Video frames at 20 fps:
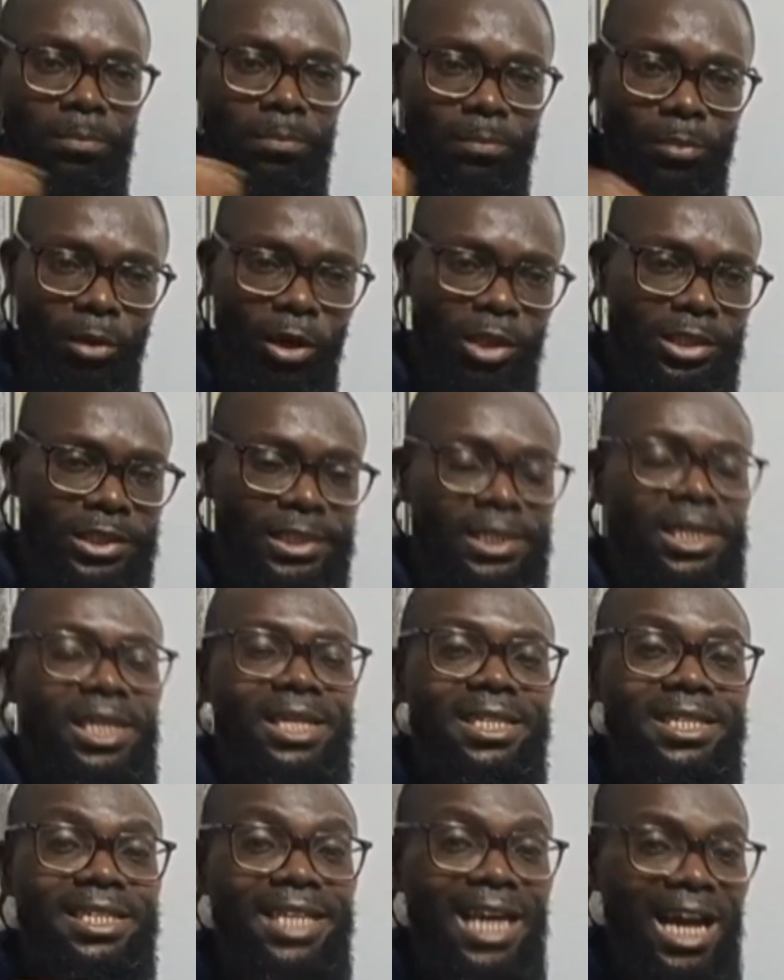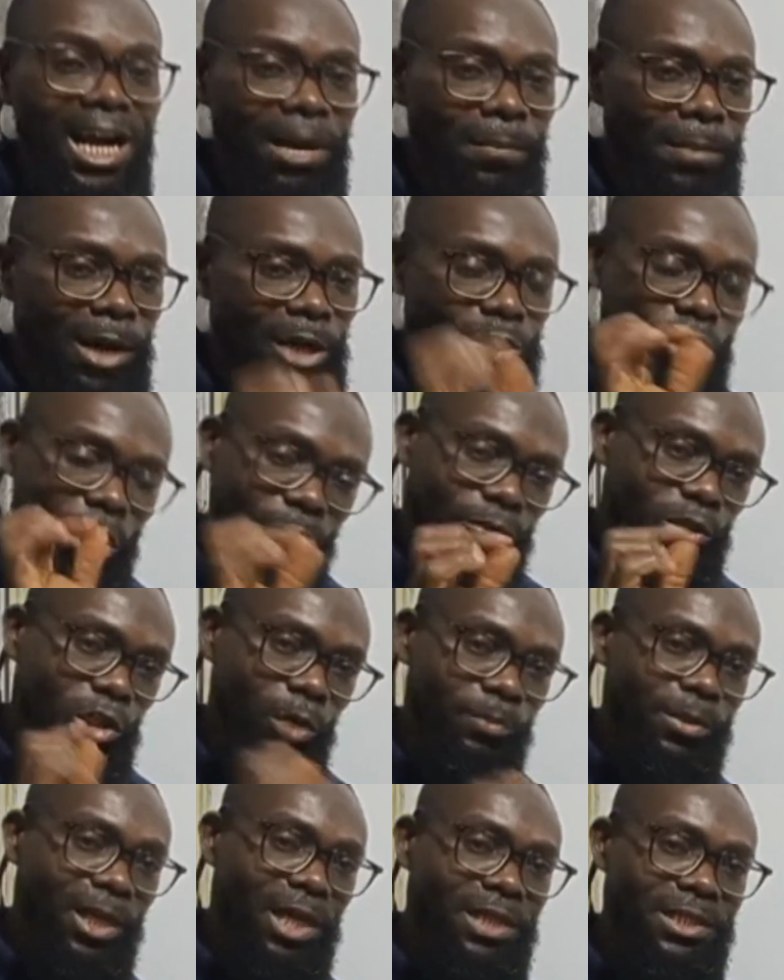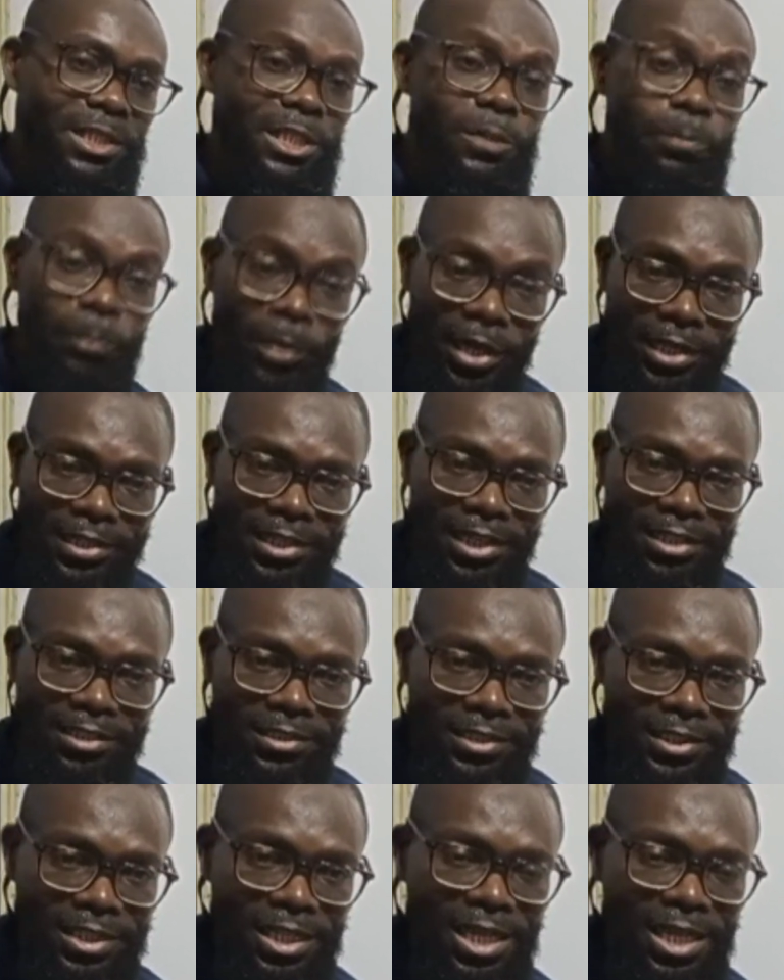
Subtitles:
But the amount of substances present